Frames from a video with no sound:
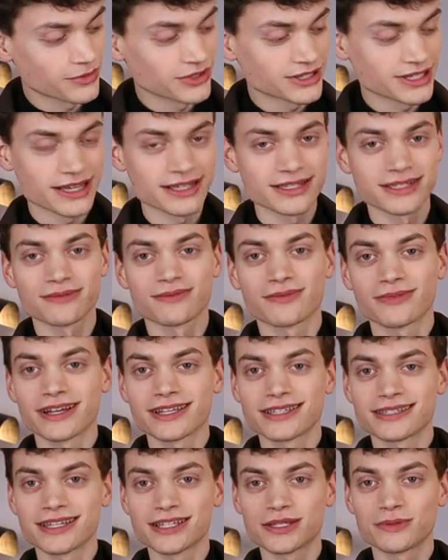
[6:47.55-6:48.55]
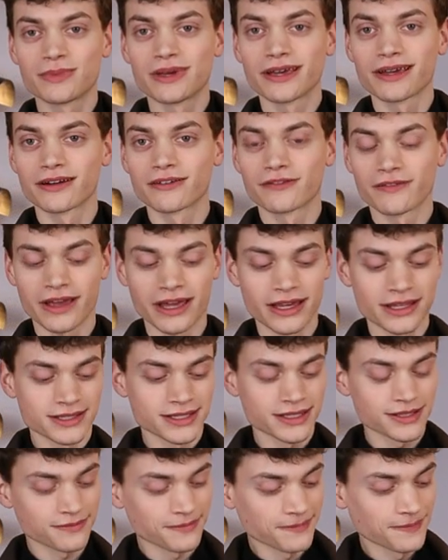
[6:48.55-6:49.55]
But yes, it's this bigger
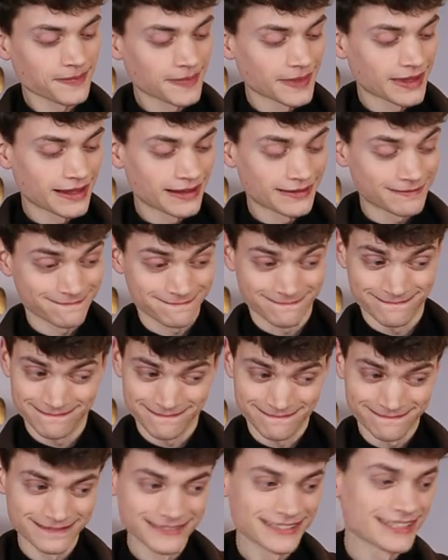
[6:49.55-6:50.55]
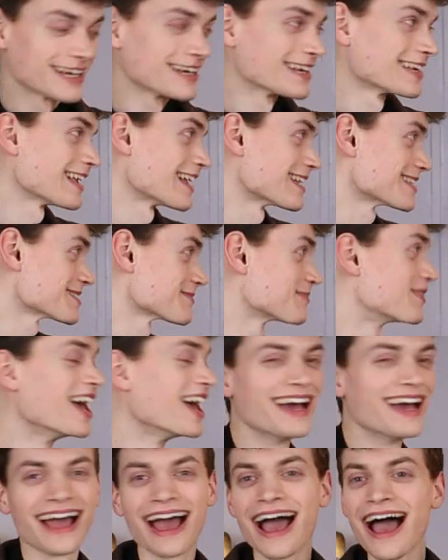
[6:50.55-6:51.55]
face. Yes,
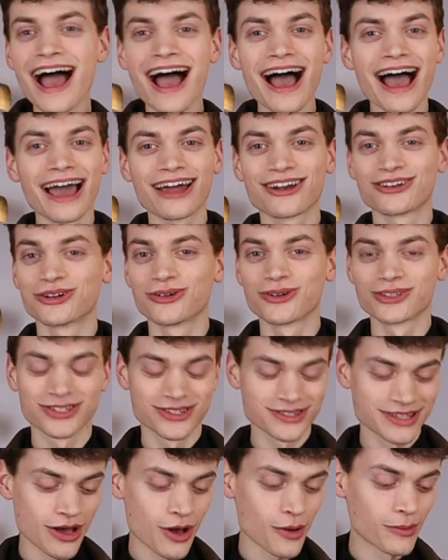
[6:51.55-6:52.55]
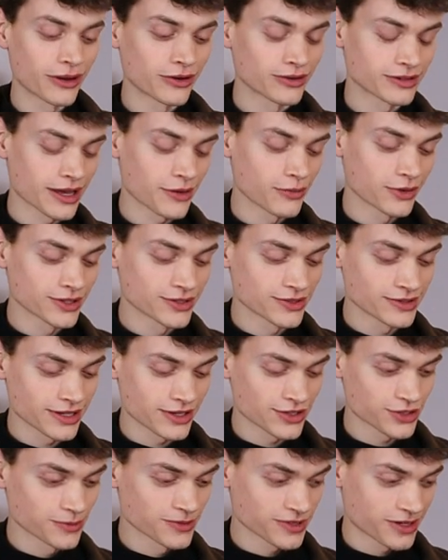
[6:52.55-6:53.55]
I don't know what to tell about it. I want to
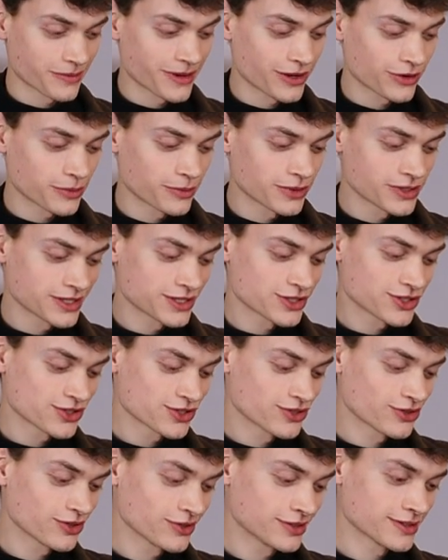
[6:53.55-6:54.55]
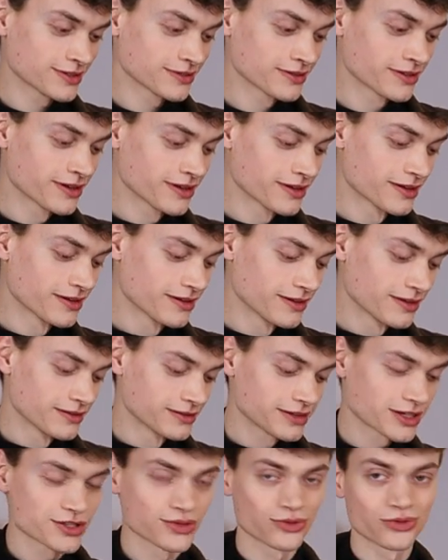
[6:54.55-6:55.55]
tell something about it, but it's just not,
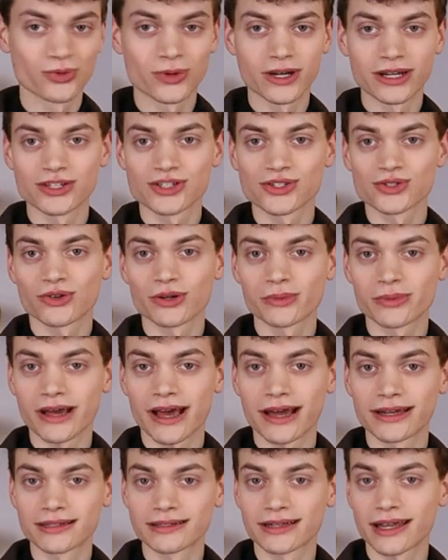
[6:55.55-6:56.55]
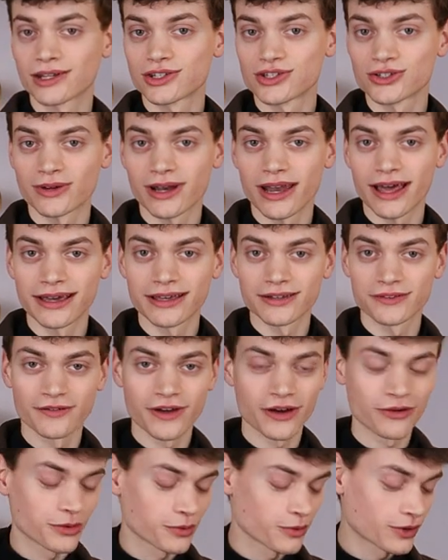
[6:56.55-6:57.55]
there's not really a story behind it. I just like it
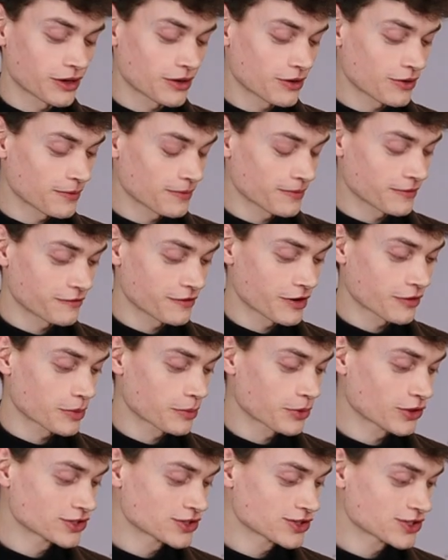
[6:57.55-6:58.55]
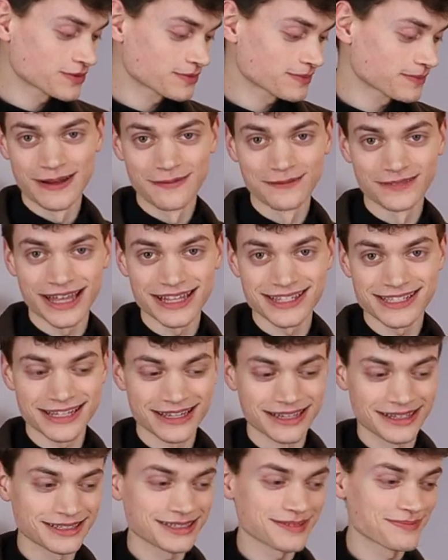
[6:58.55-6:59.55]
very well, very much that's
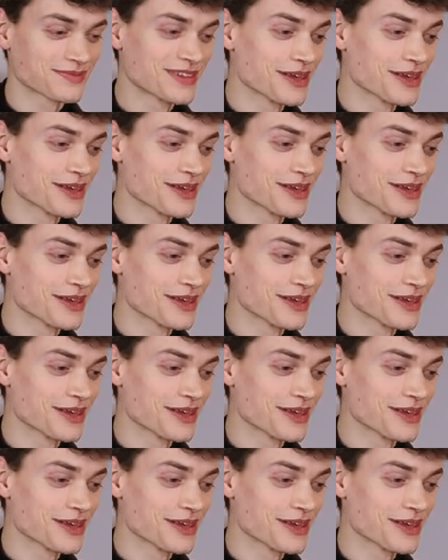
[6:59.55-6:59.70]
it.